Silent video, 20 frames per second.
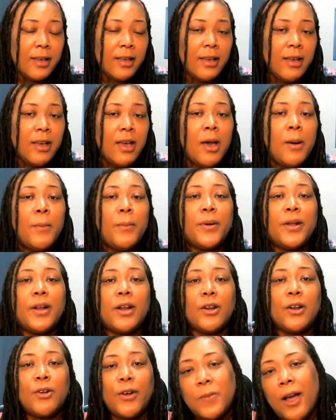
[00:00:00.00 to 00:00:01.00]
but our
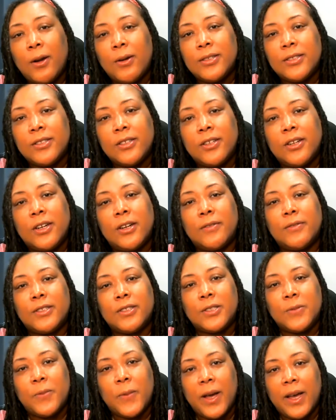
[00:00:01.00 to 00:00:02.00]
greatest power is in our
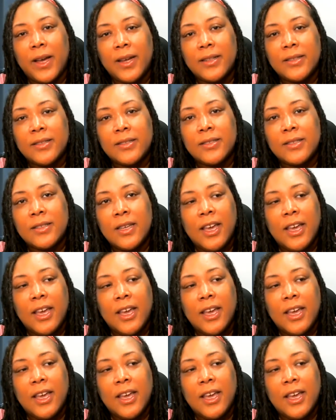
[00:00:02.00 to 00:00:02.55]
response.